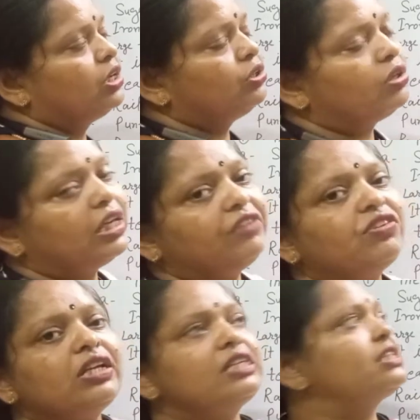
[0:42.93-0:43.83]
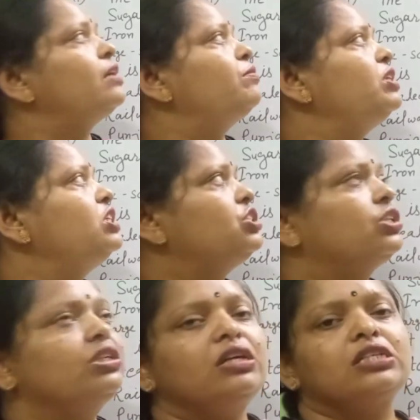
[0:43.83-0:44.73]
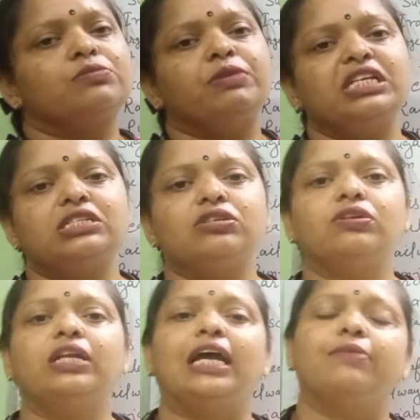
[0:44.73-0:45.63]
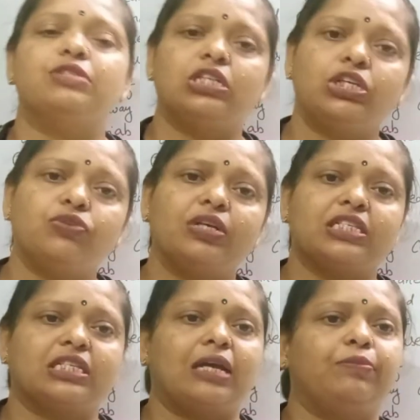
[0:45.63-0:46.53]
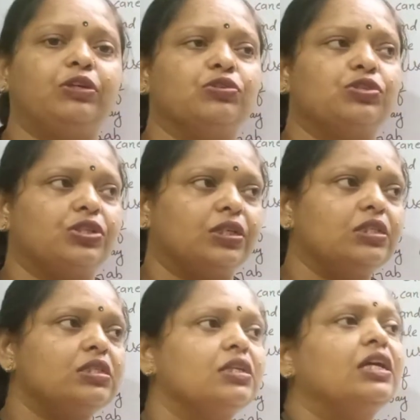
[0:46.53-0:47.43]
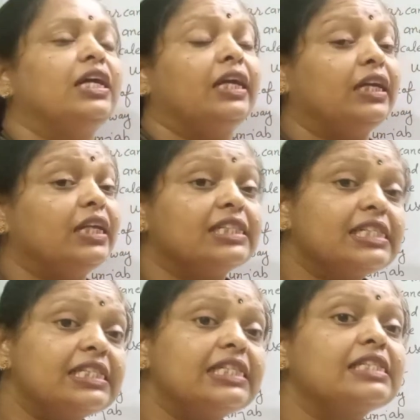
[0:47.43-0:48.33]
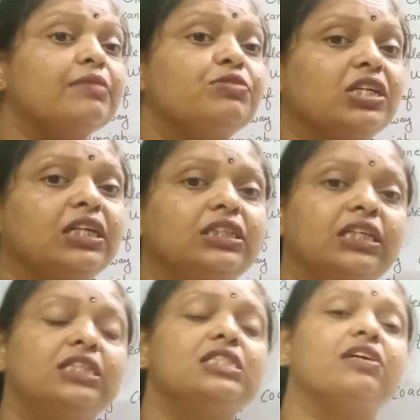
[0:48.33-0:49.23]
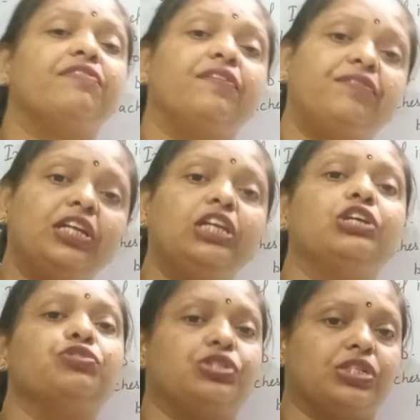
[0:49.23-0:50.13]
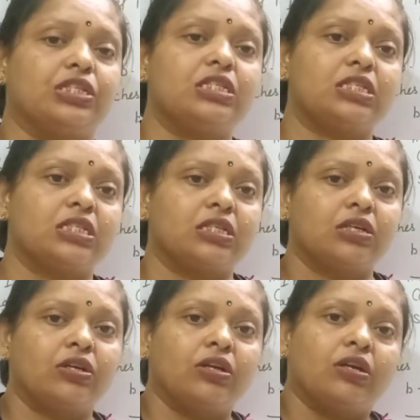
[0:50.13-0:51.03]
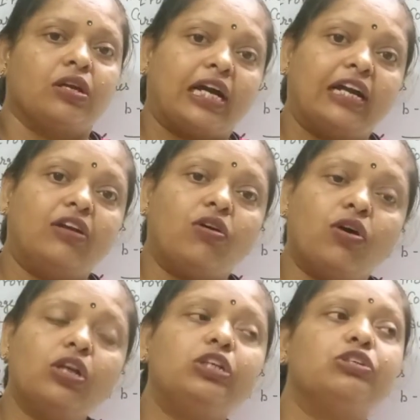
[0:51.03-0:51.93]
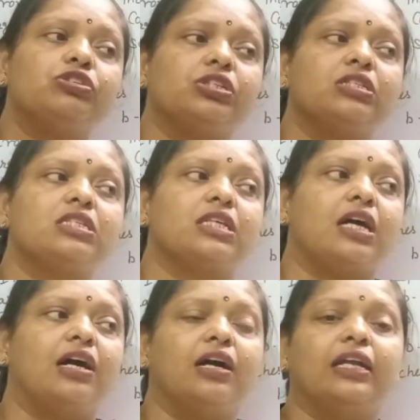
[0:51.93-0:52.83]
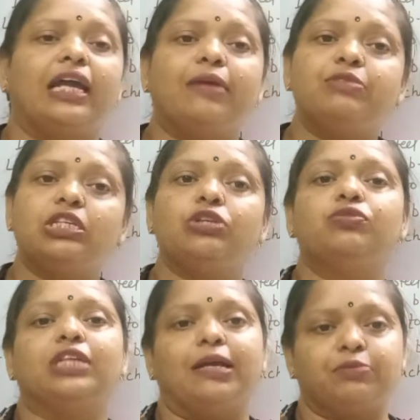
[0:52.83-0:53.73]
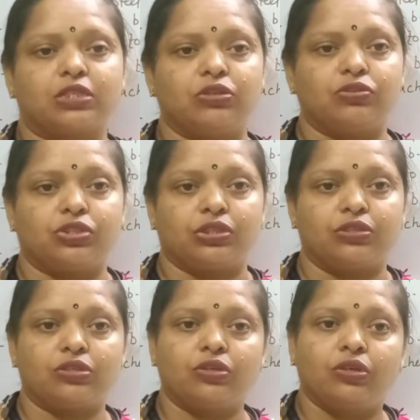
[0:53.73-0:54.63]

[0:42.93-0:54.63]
Your annual examination is based on MCQS type questions. In SST subject, there is a 50 questions and all questions are MCQ types questions.